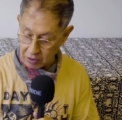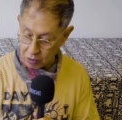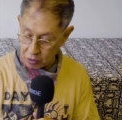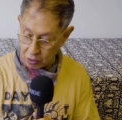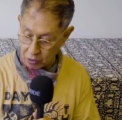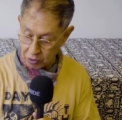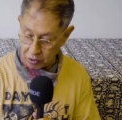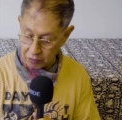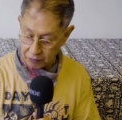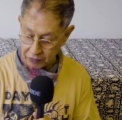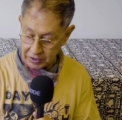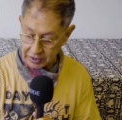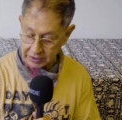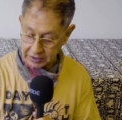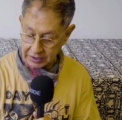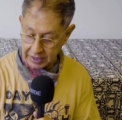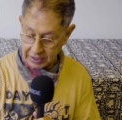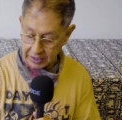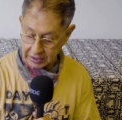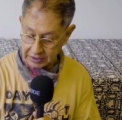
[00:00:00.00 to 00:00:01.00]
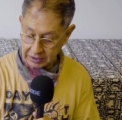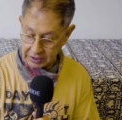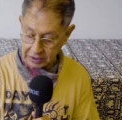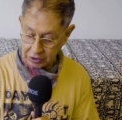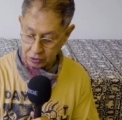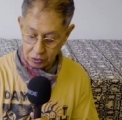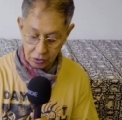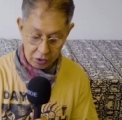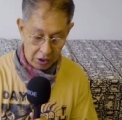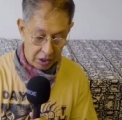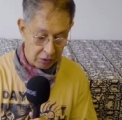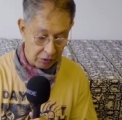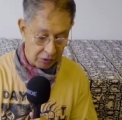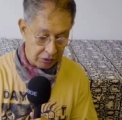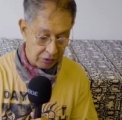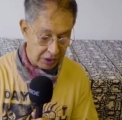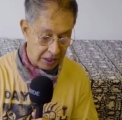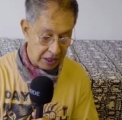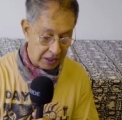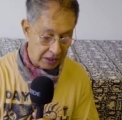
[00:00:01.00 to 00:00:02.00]
all of these I can teach you how to
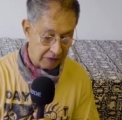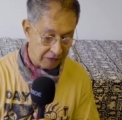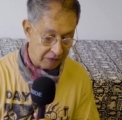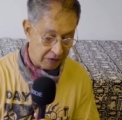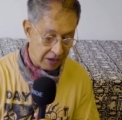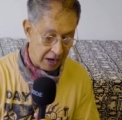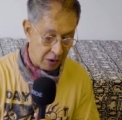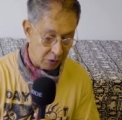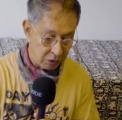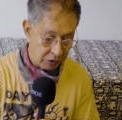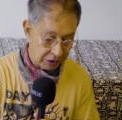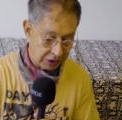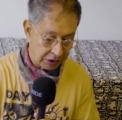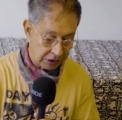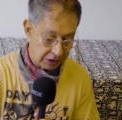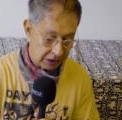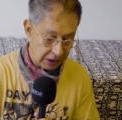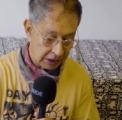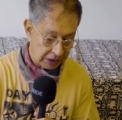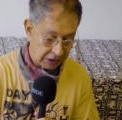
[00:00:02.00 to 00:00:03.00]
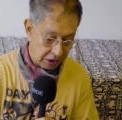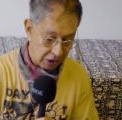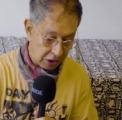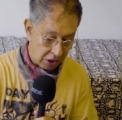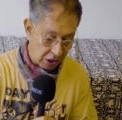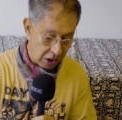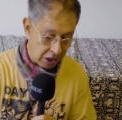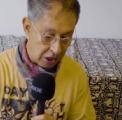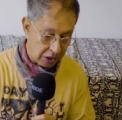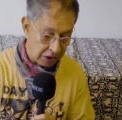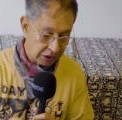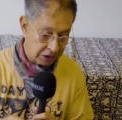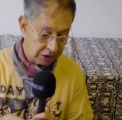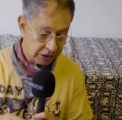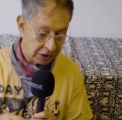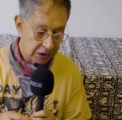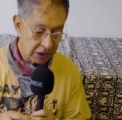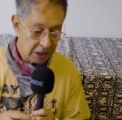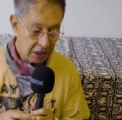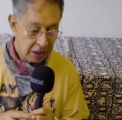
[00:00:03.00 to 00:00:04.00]
create the flowers and the
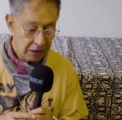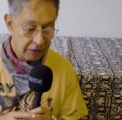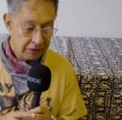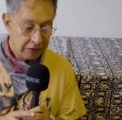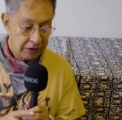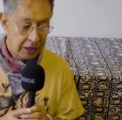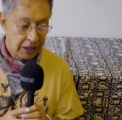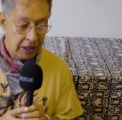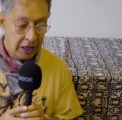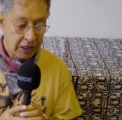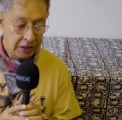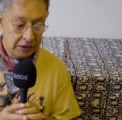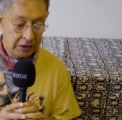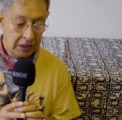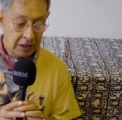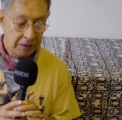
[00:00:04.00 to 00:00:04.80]
hearts. The hearts